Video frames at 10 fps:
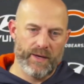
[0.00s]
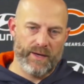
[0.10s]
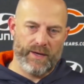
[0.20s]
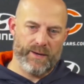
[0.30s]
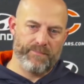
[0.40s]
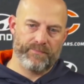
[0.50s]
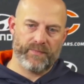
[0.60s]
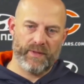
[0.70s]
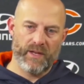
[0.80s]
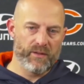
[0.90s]

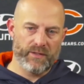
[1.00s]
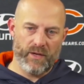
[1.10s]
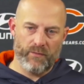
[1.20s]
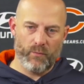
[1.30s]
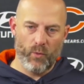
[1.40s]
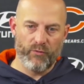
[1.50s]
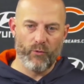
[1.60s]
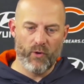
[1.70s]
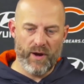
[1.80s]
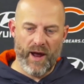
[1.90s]
you know, we're
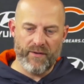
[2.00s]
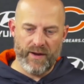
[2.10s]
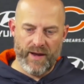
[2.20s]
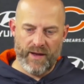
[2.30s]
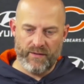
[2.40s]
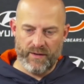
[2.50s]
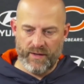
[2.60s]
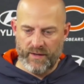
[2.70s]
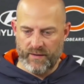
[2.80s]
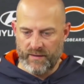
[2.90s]
4-9 right now,
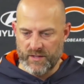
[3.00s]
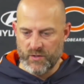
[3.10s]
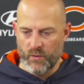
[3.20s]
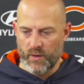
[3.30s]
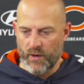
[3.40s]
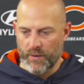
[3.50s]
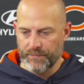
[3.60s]
and that's who we are.